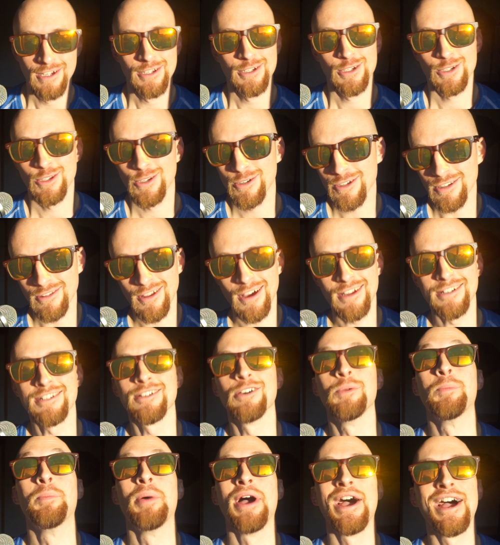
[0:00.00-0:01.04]
So there's a lot
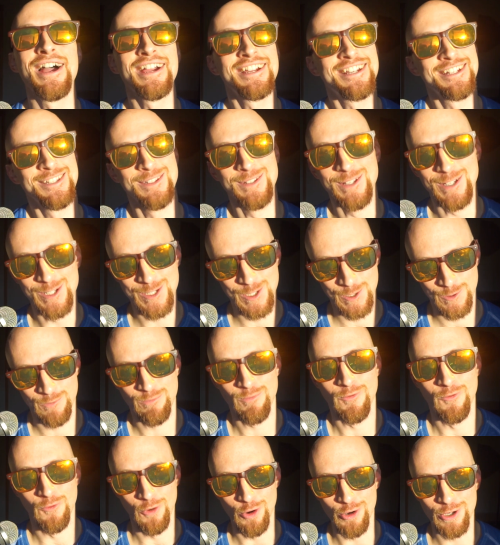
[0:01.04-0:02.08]
to unpack in this
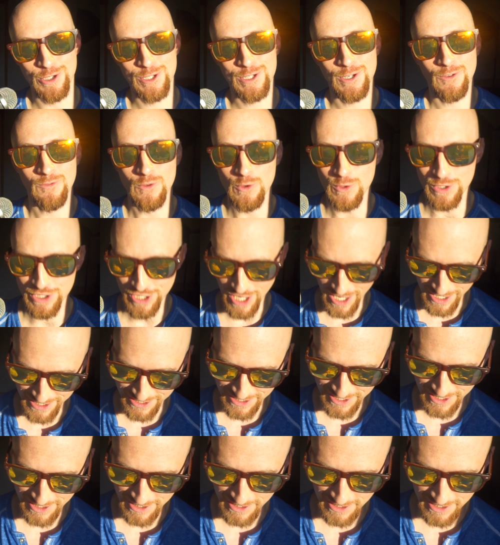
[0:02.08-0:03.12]
first few
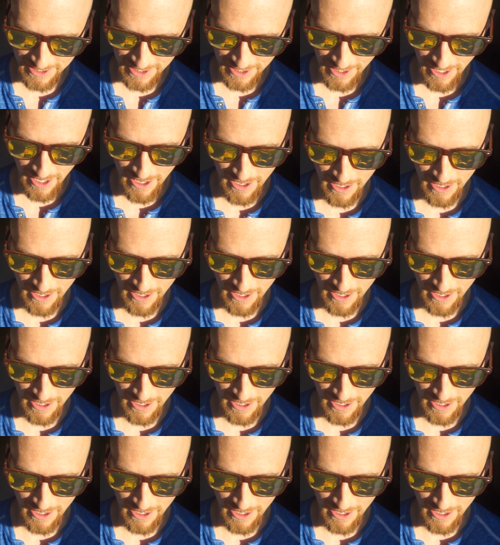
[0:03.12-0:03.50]
sentences.